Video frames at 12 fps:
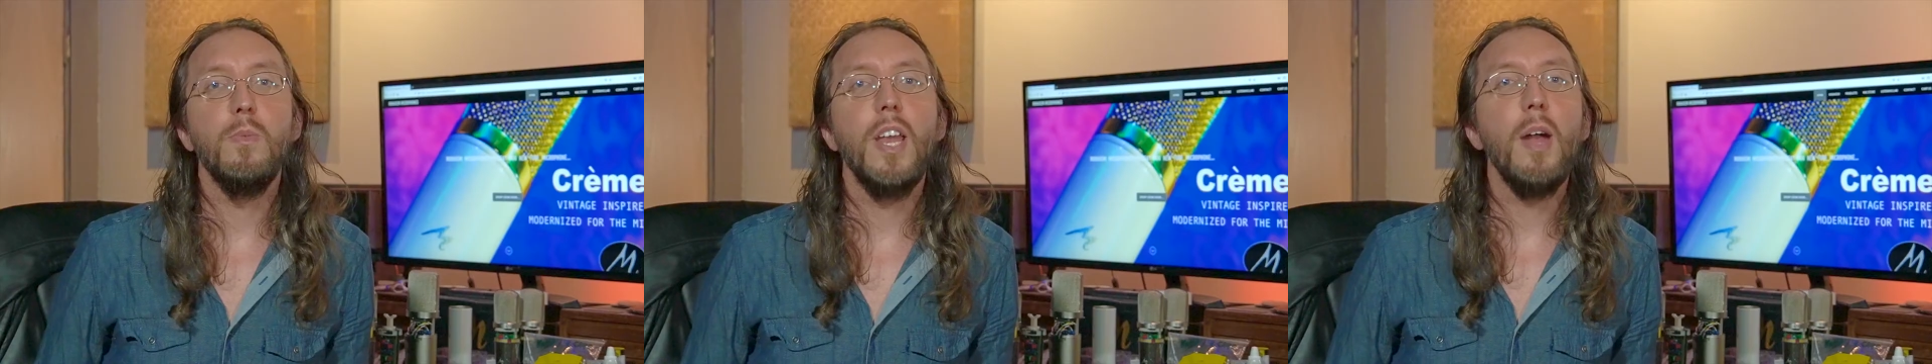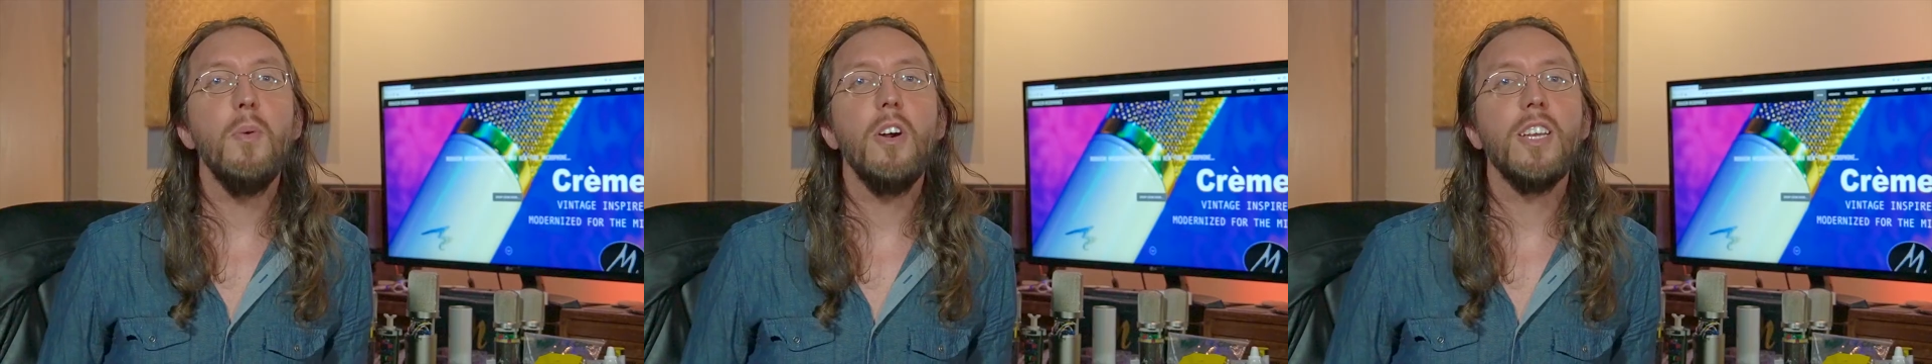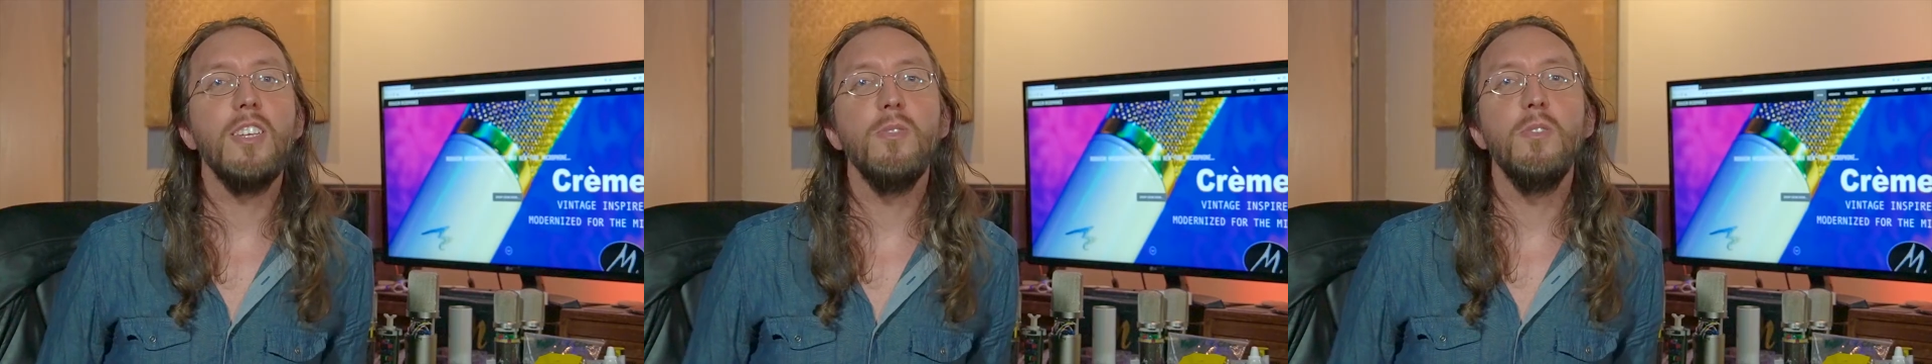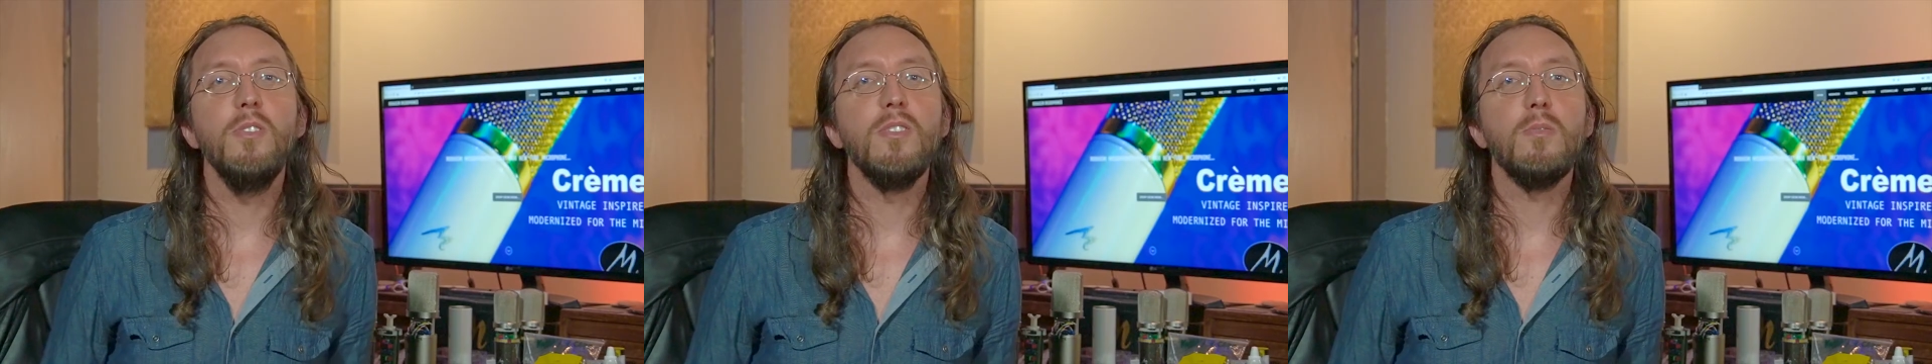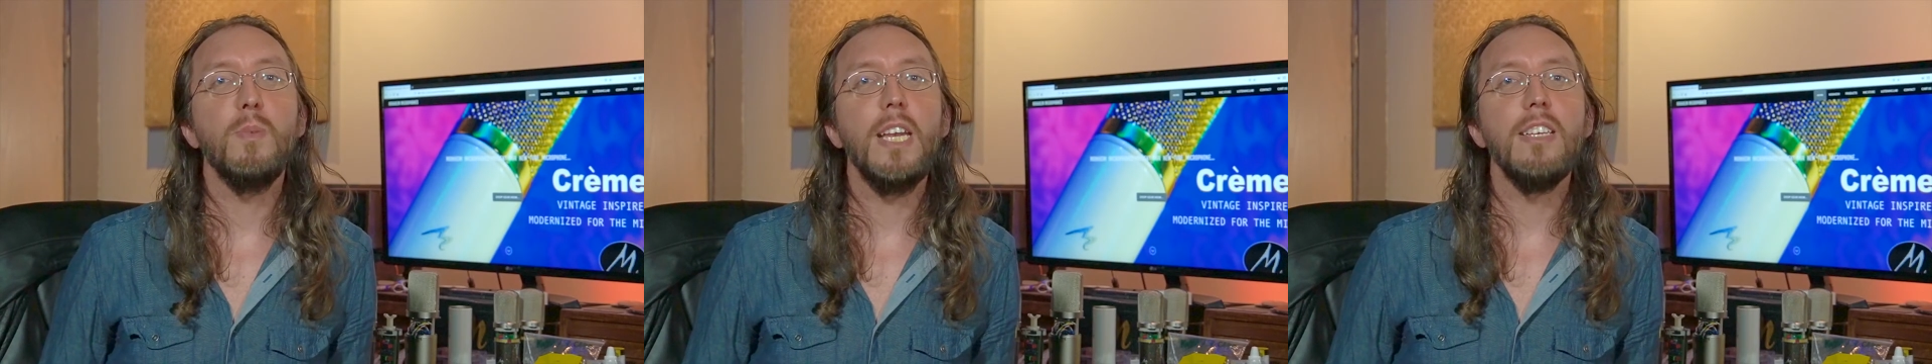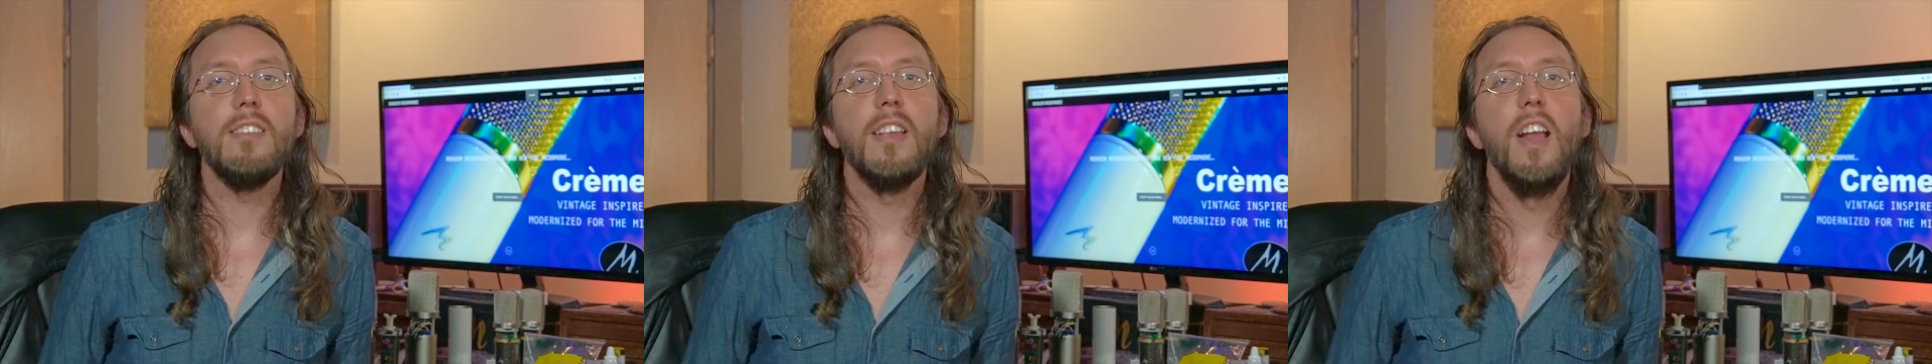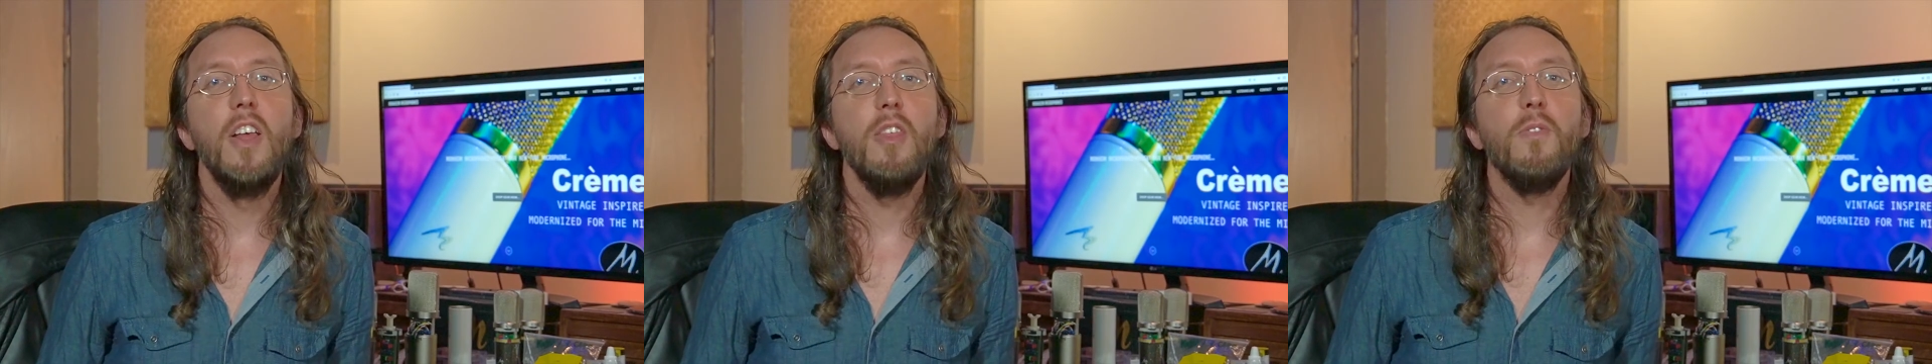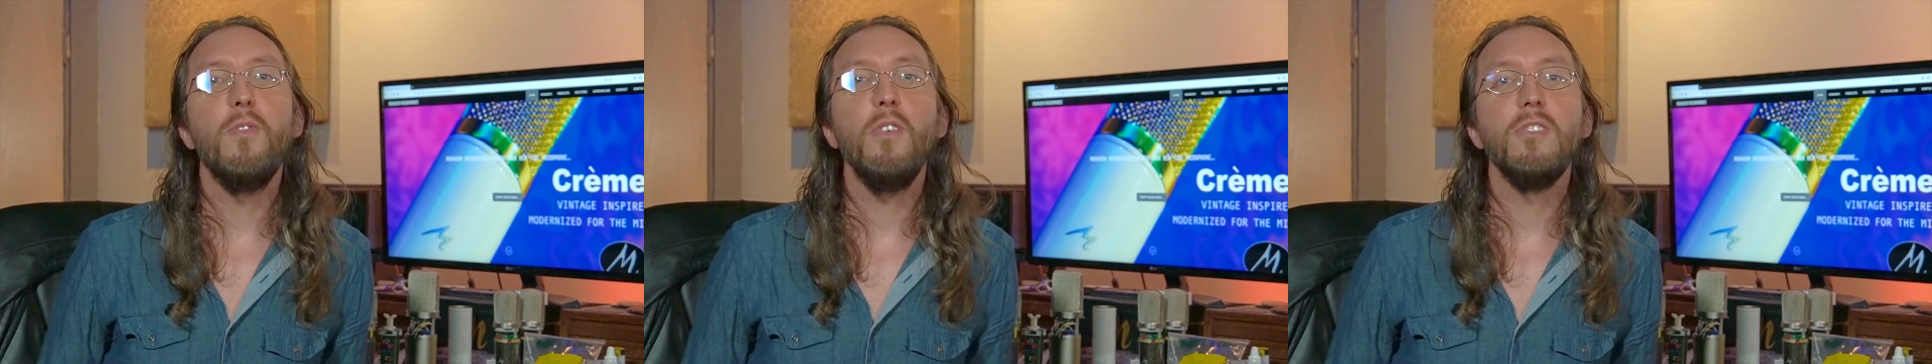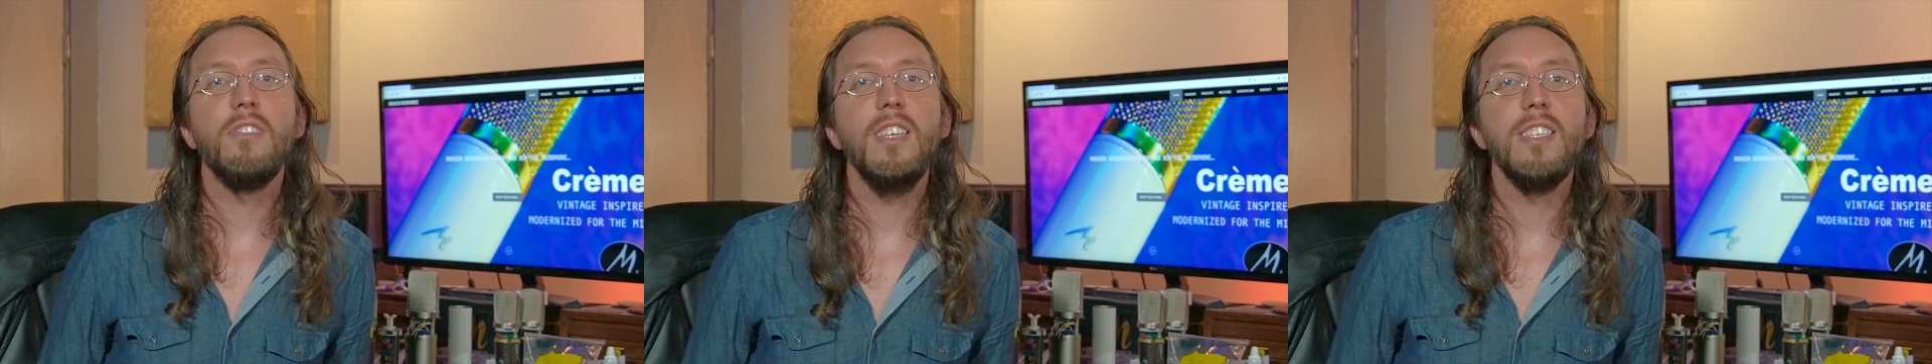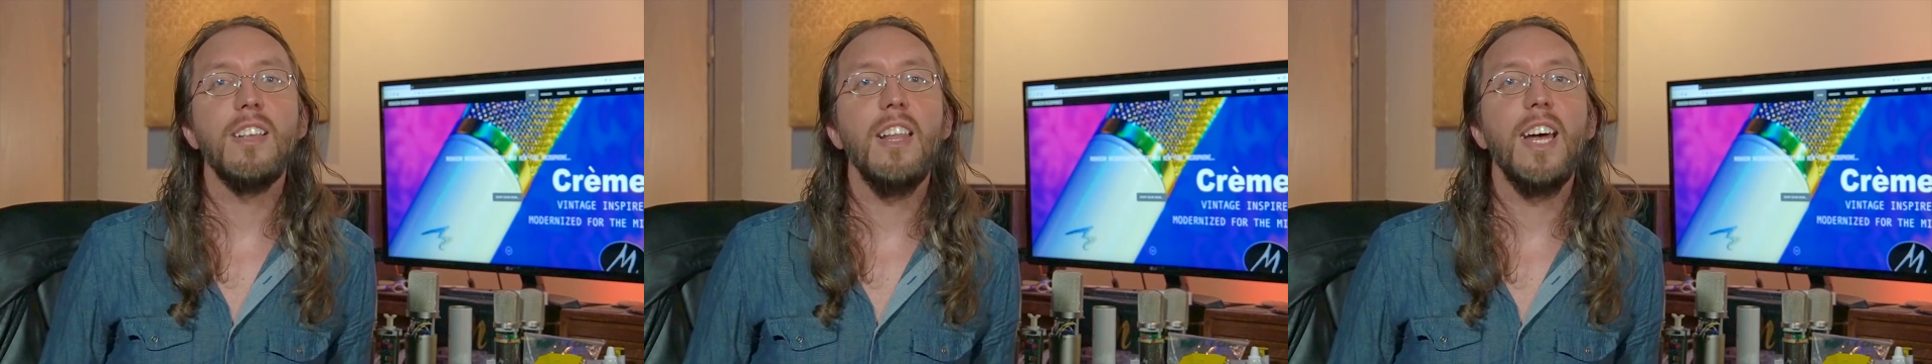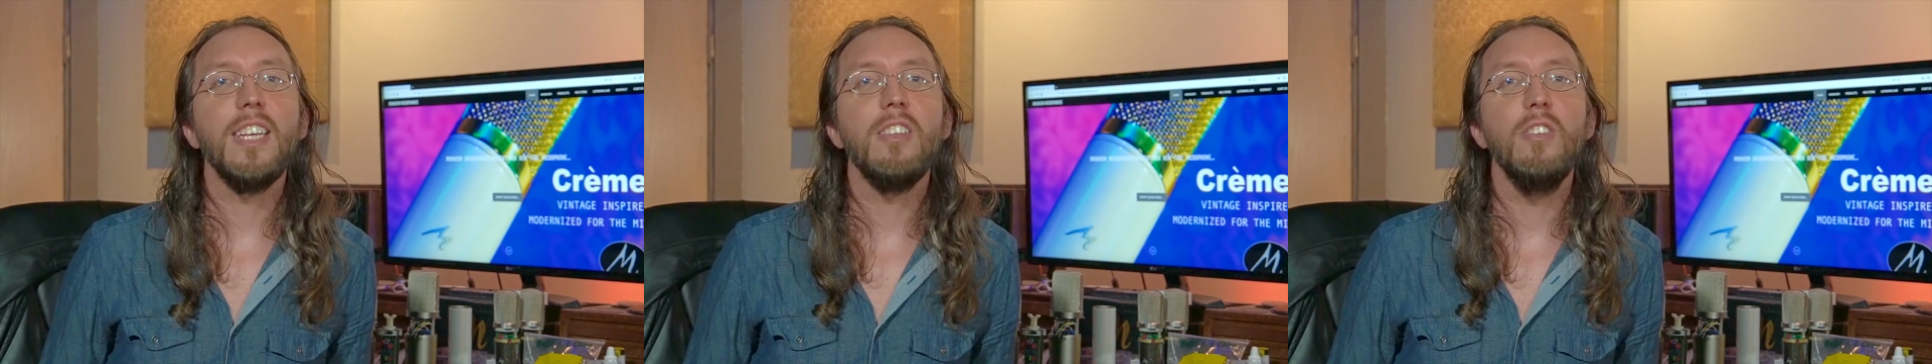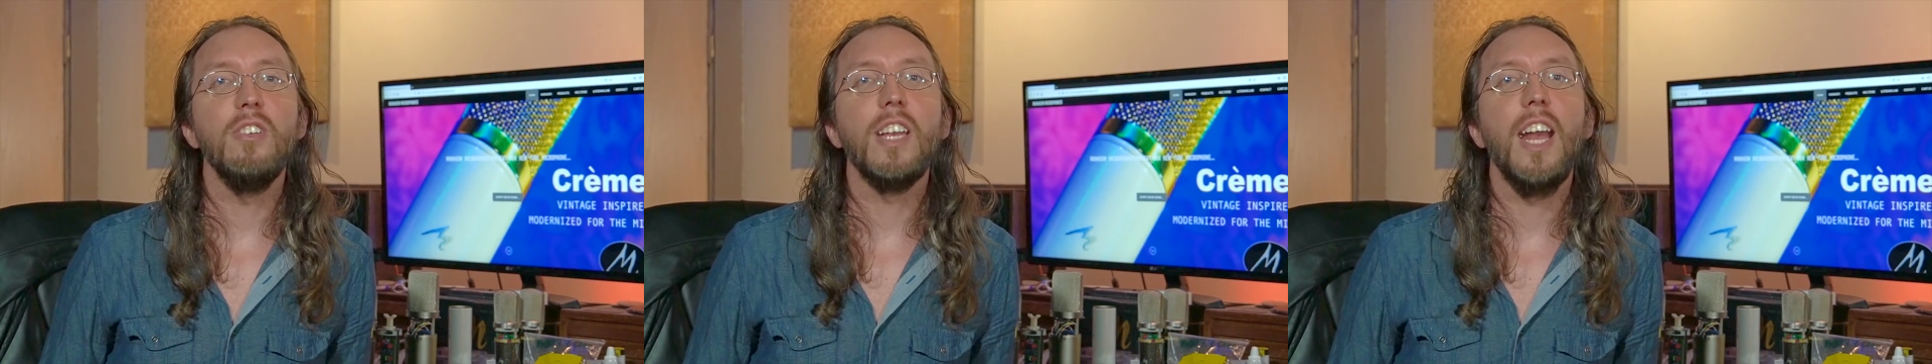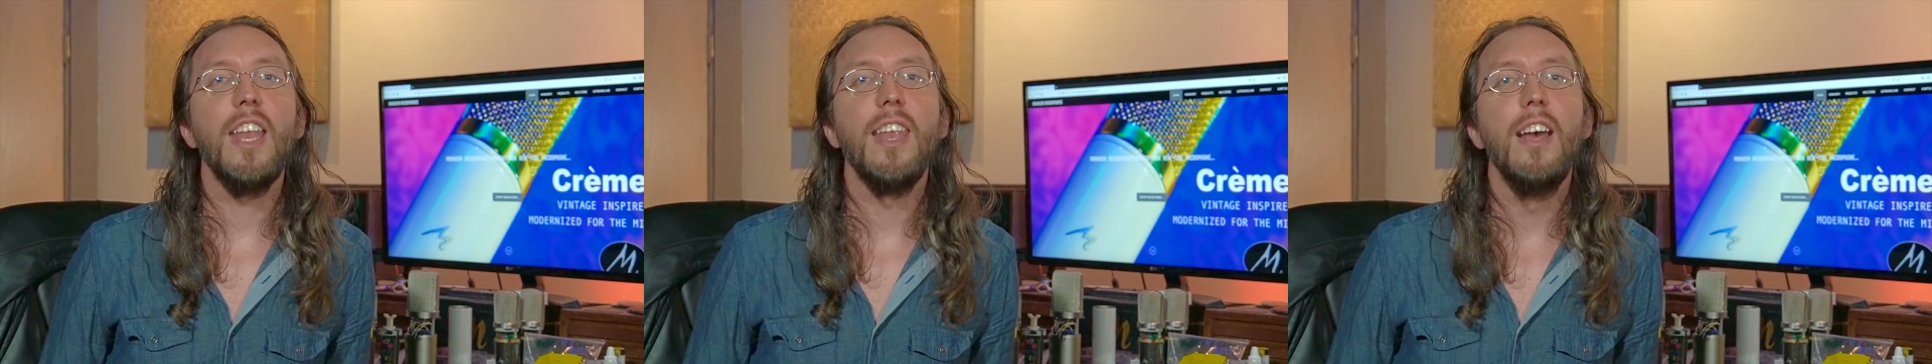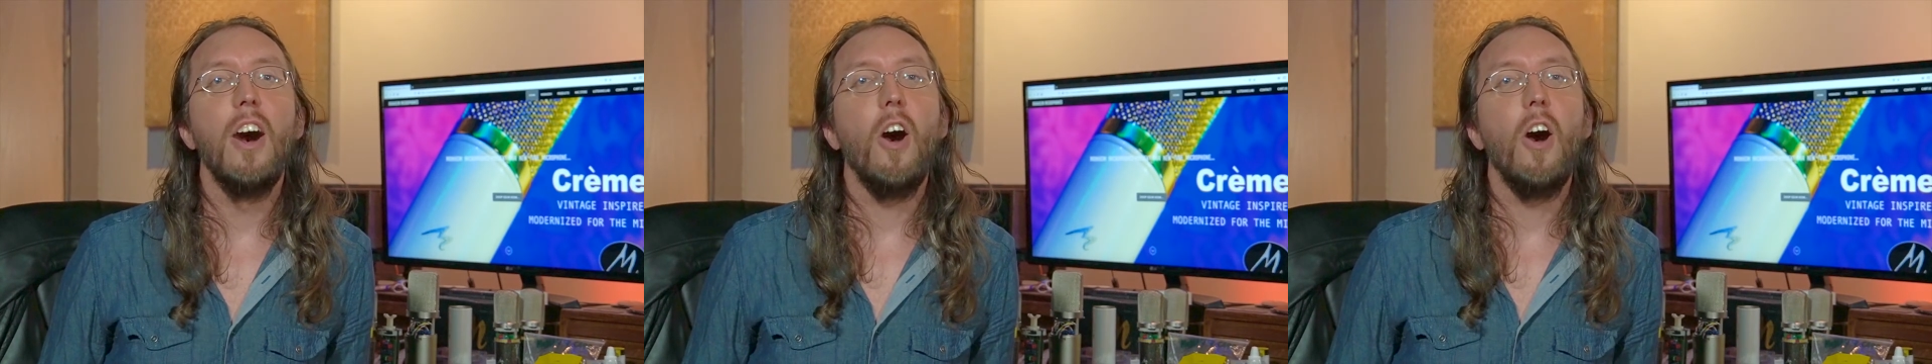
When I walk into a new space, the first things I like to look at